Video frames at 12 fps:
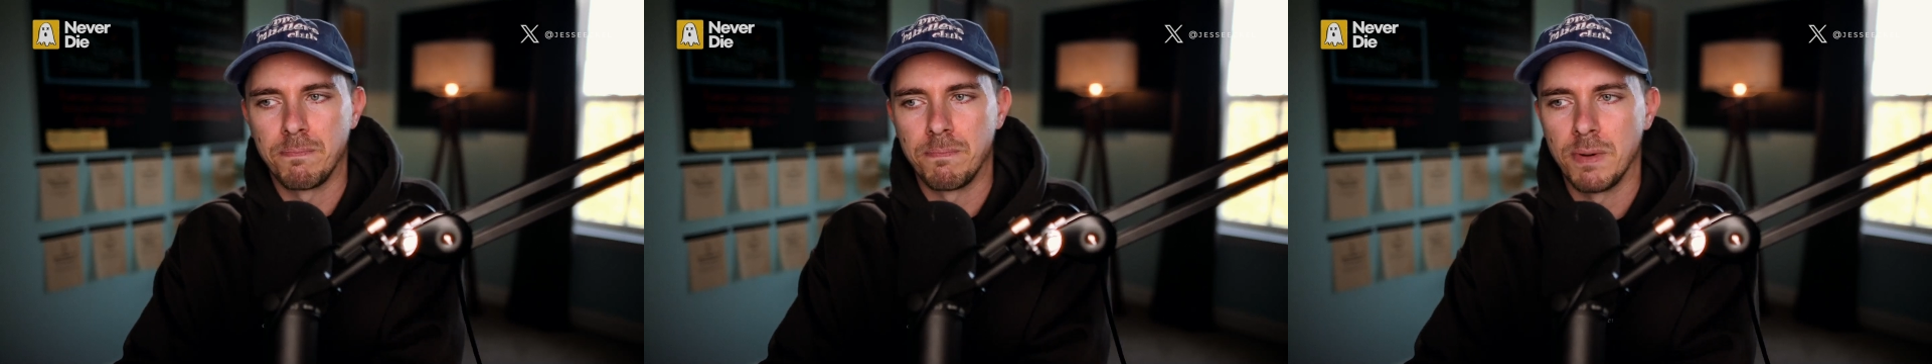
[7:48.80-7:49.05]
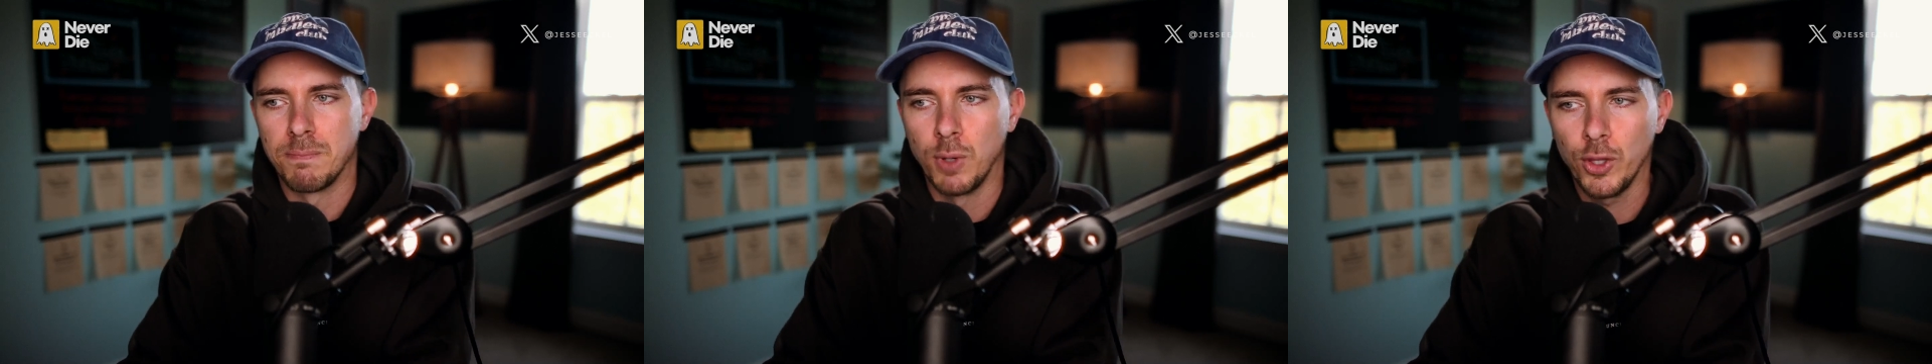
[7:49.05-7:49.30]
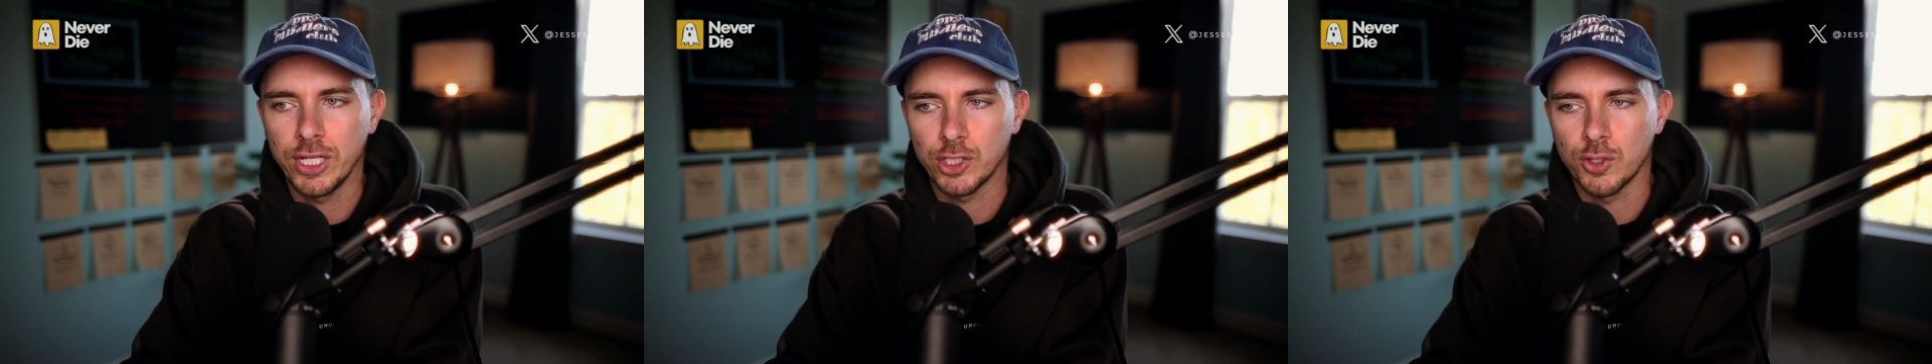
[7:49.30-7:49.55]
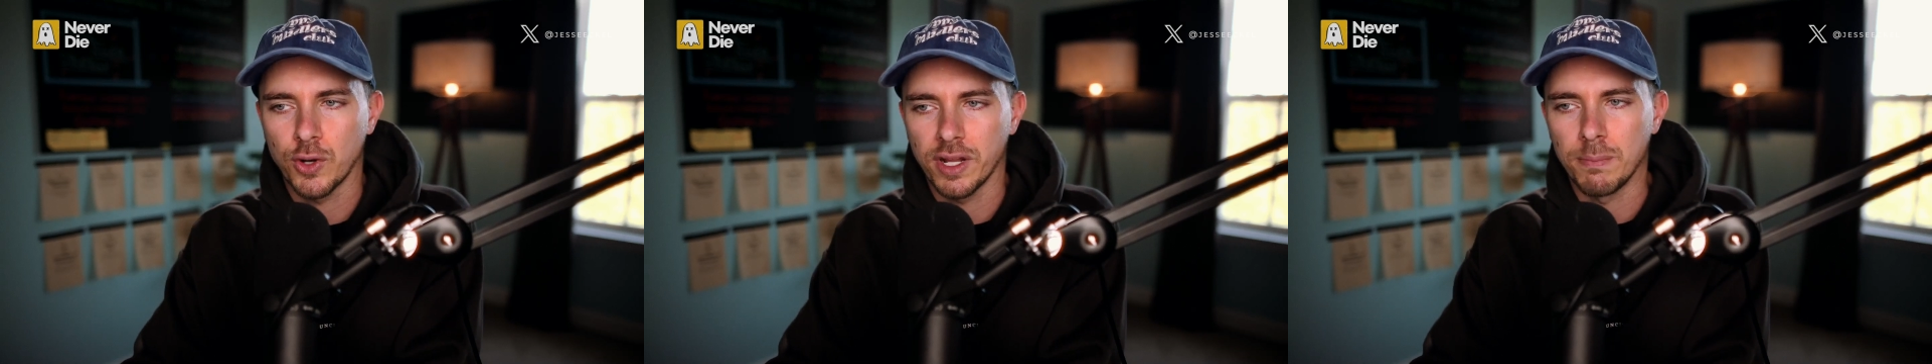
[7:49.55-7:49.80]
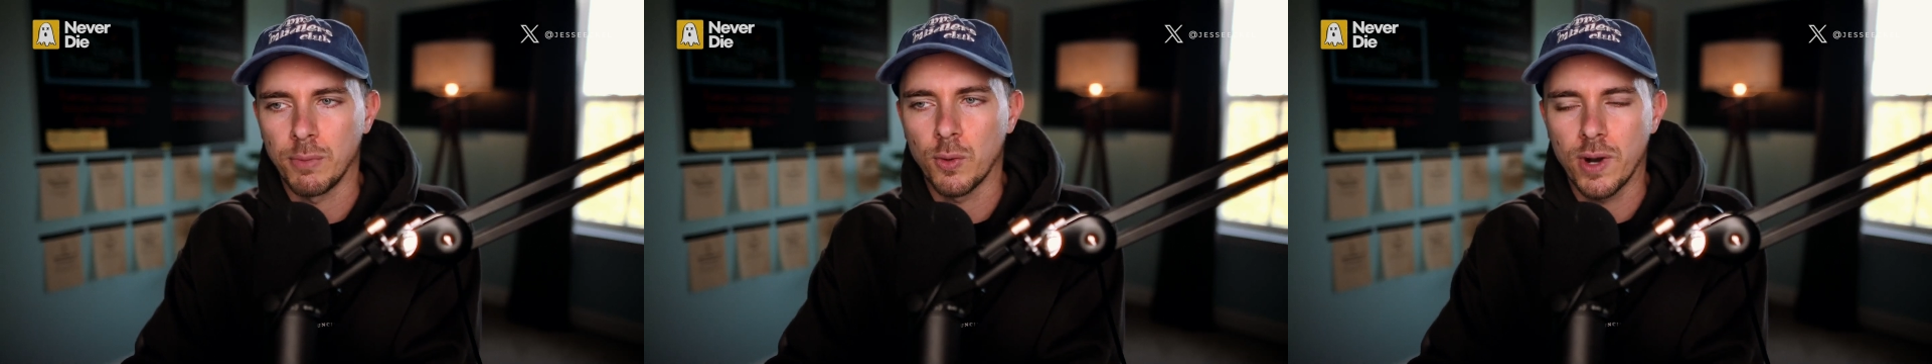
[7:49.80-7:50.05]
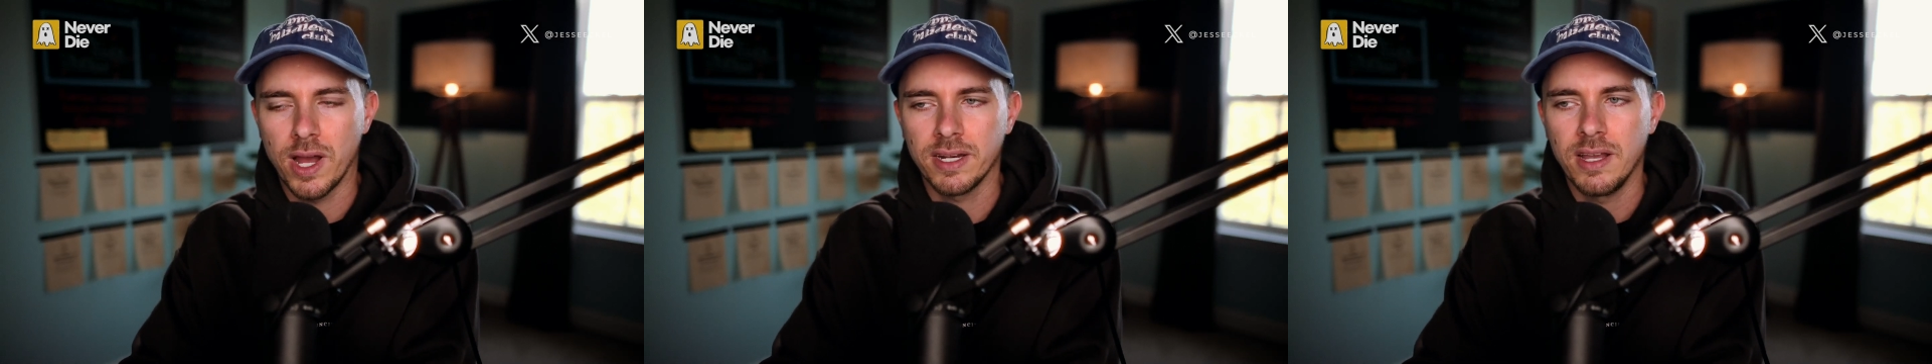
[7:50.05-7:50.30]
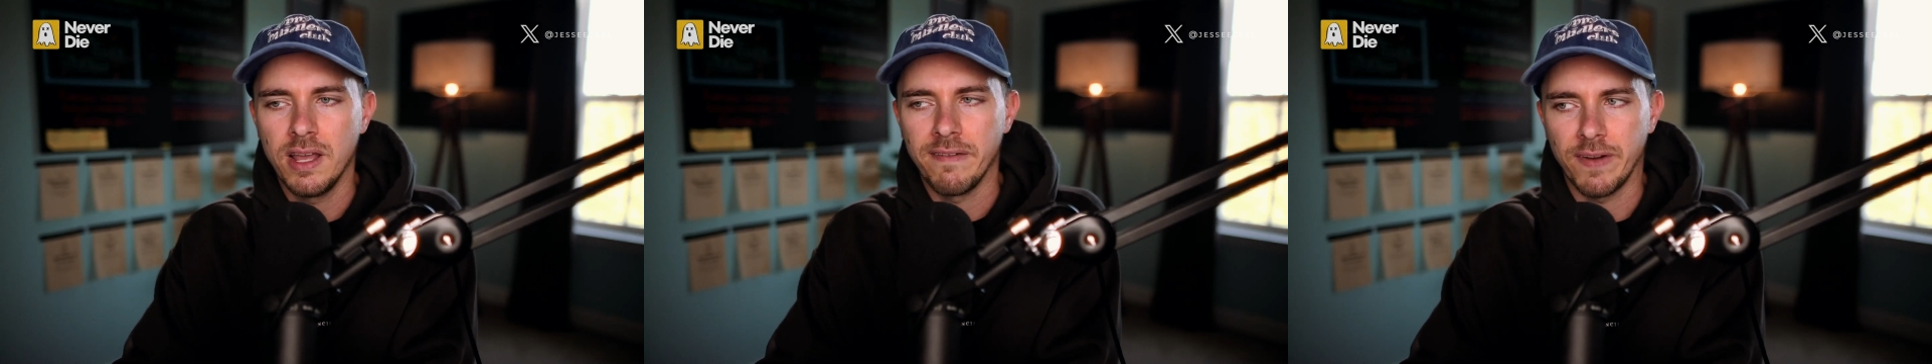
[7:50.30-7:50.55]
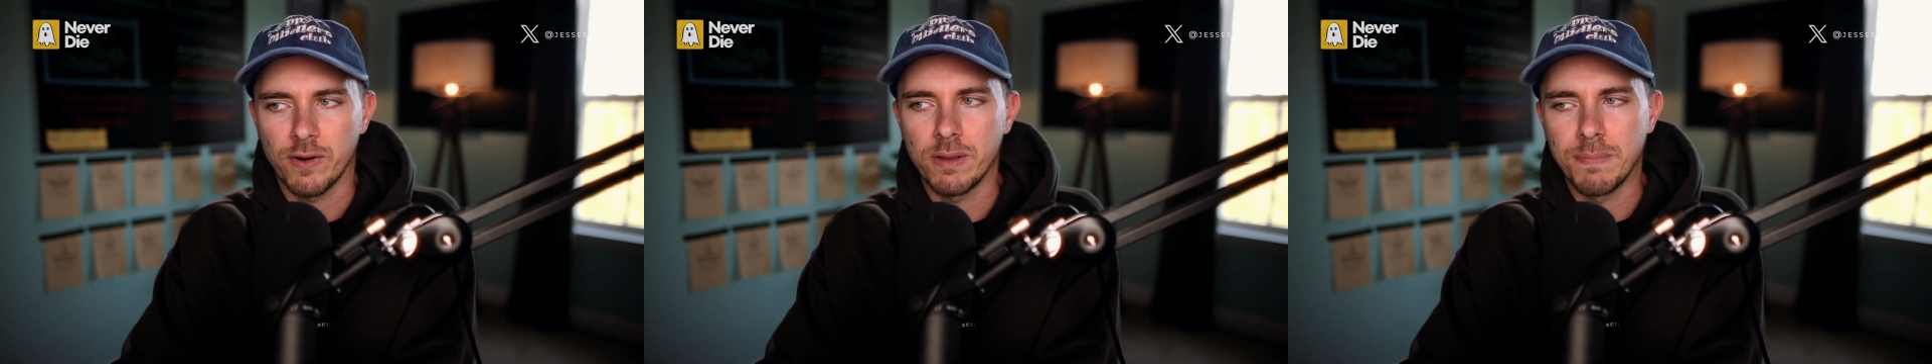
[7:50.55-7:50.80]
bullish during the bull run,
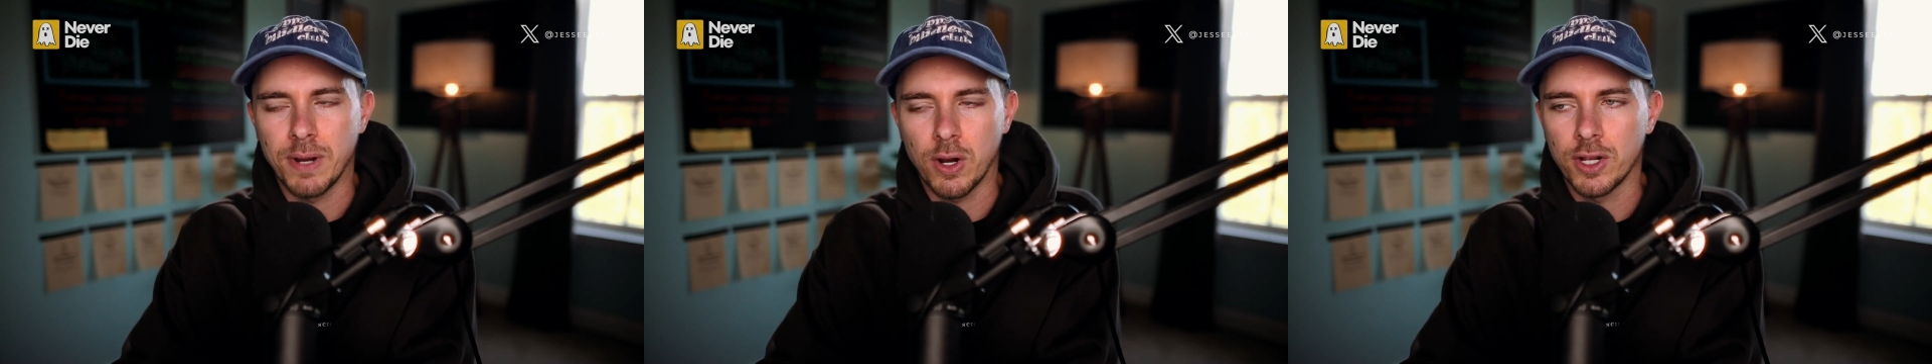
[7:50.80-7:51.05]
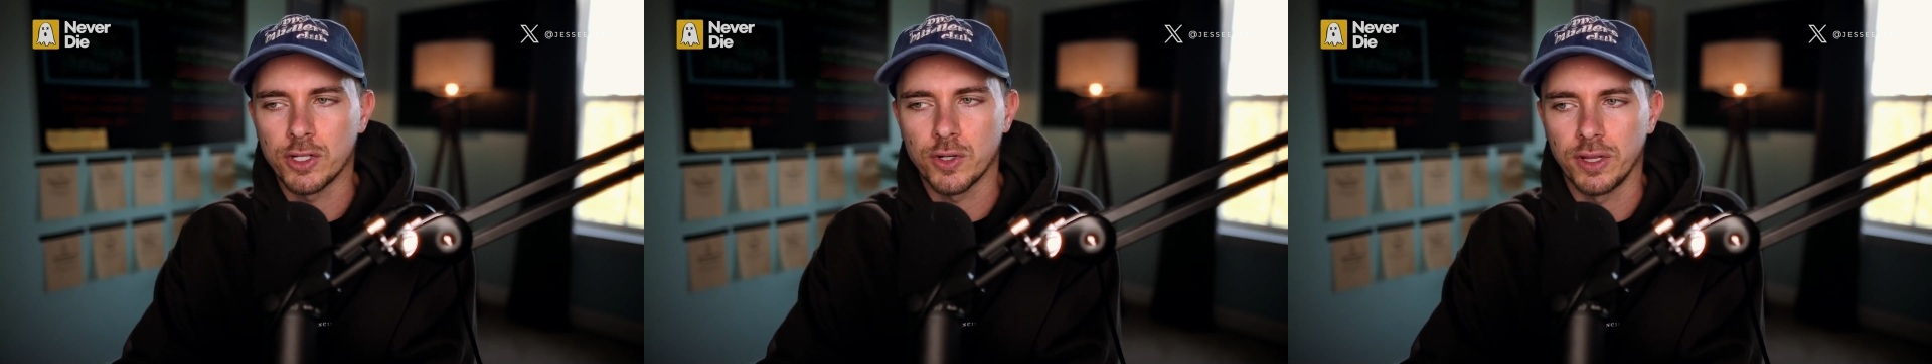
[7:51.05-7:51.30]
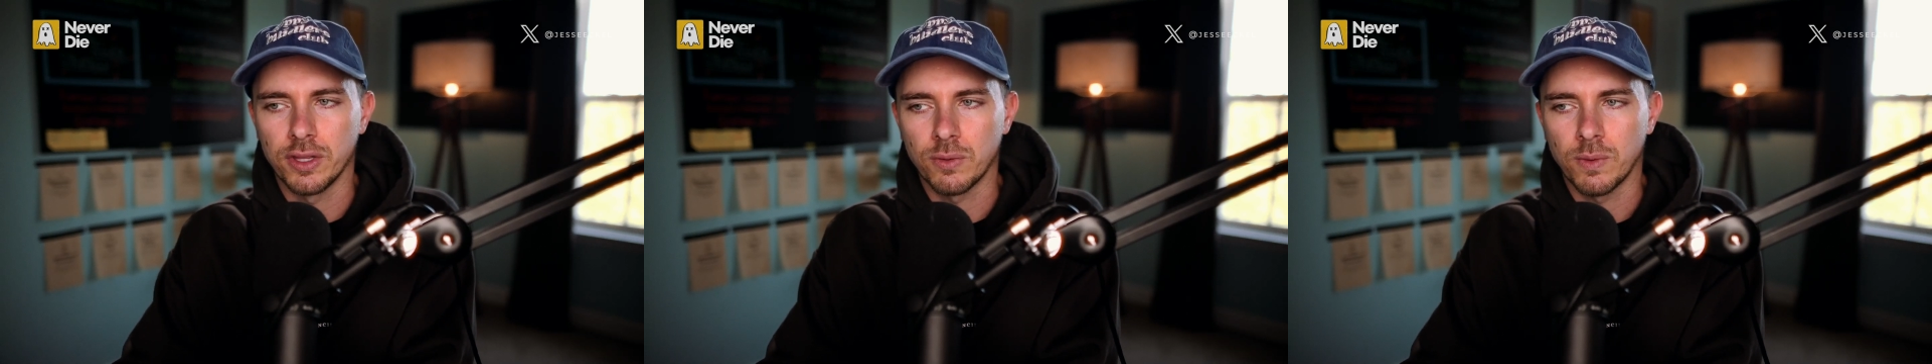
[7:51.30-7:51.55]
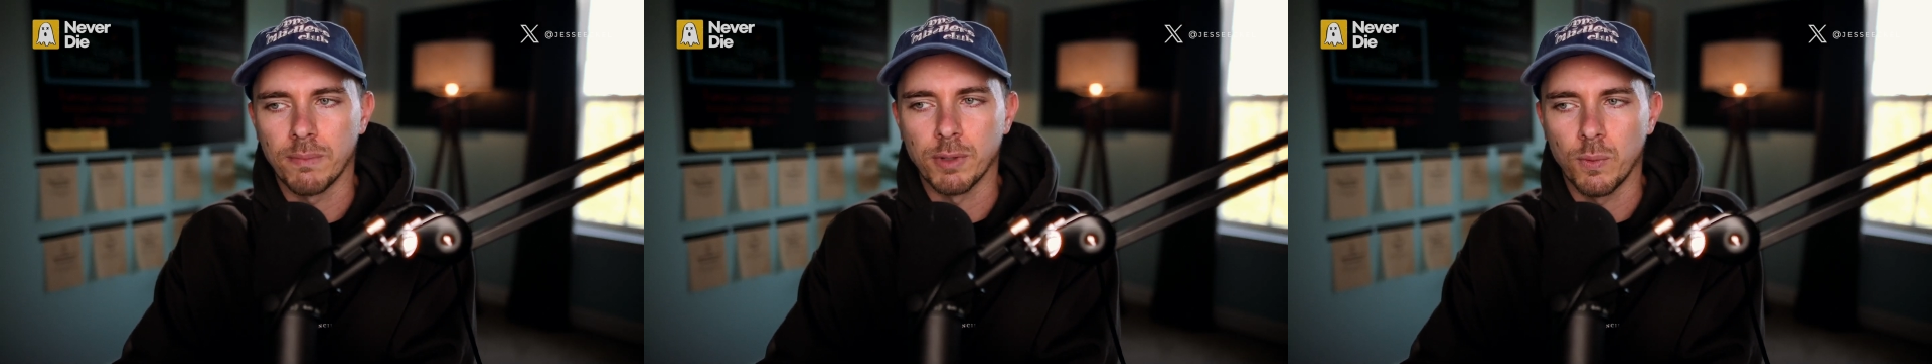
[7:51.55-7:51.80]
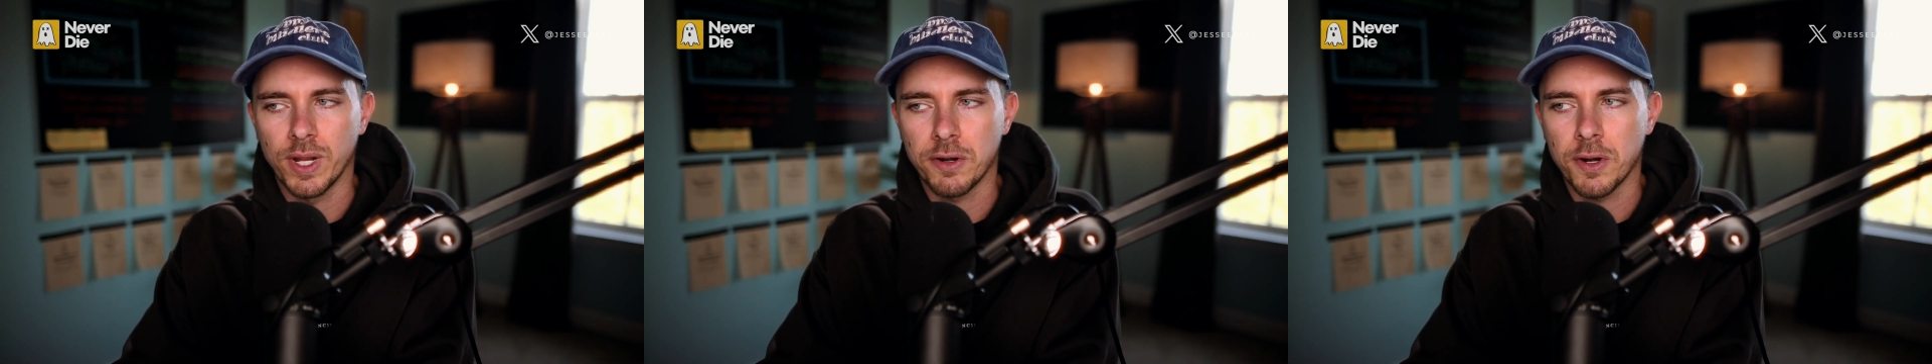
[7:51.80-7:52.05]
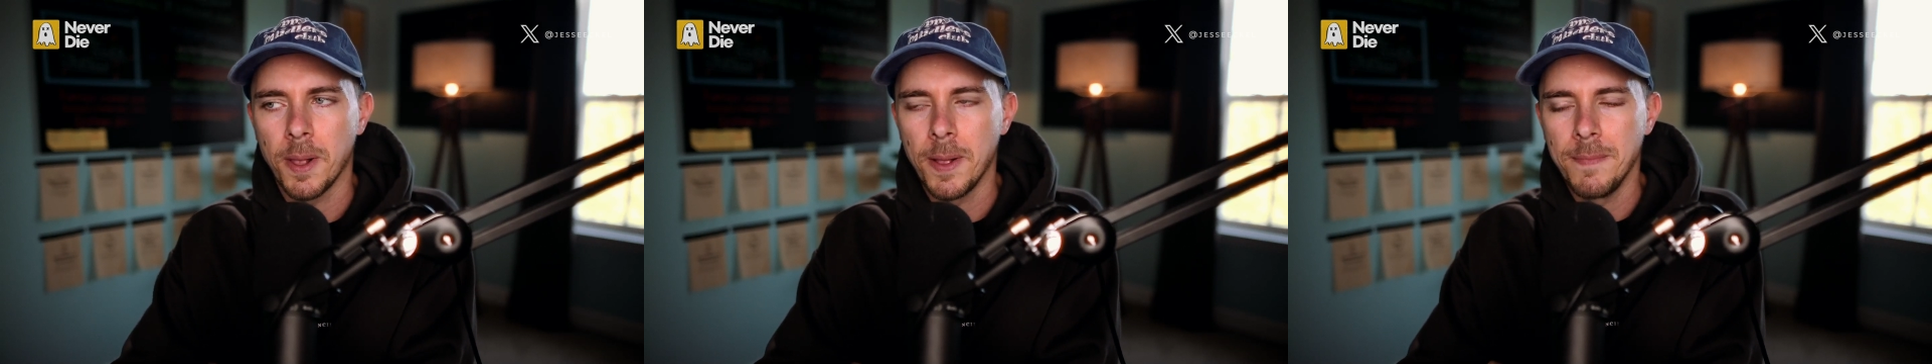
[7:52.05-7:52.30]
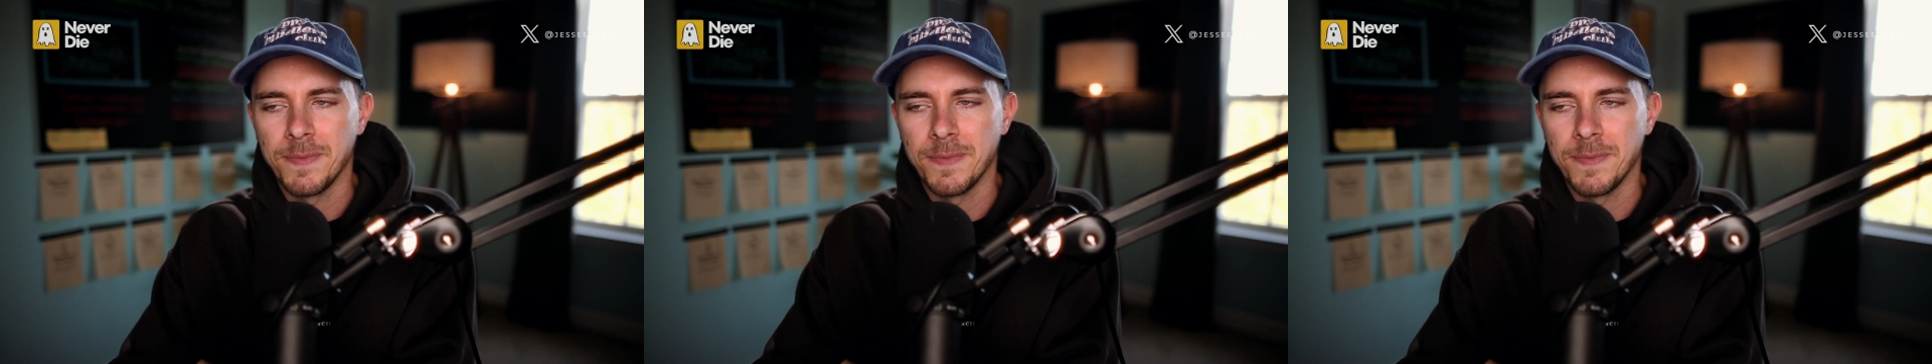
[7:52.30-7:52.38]
very bearish during crypto winter.